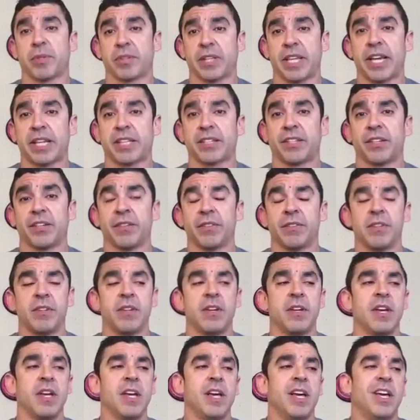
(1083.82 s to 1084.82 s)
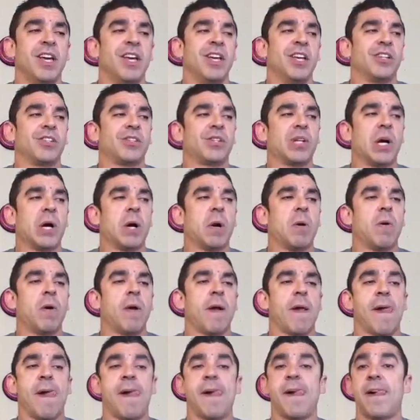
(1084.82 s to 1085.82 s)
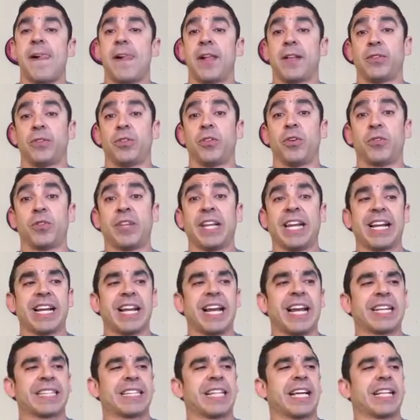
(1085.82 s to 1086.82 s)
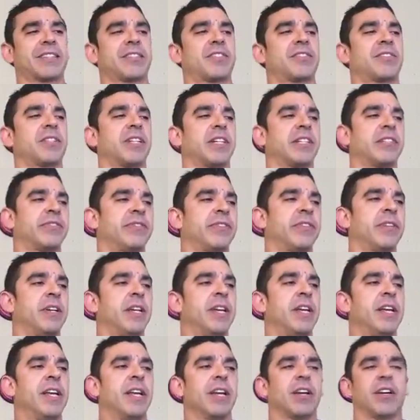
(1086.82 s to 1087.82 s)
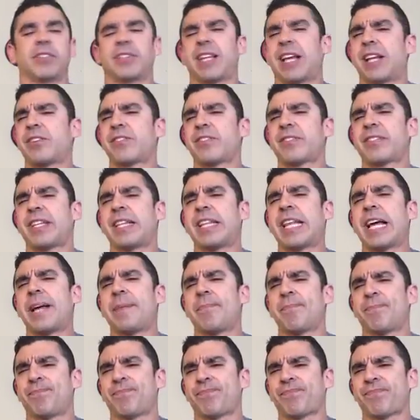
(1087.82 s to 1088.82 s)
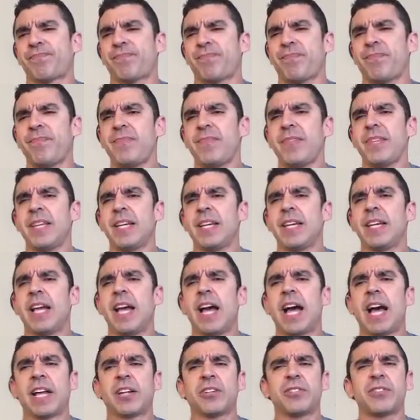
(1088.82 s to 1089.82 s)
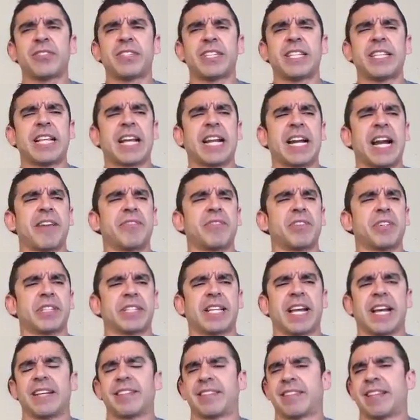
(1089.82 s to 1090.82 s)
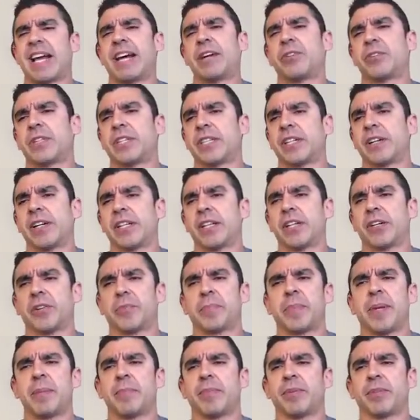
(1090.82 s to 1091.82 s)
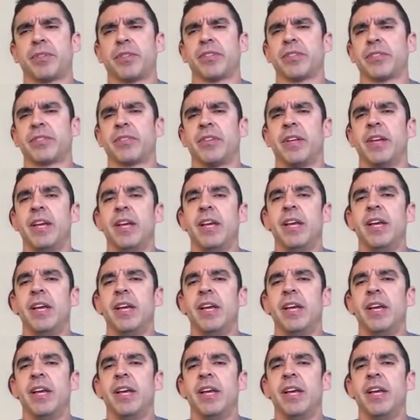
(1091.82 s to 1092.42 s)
protect you. So don't neglect that stuff, because I don't see that advertised out there. A lot of people just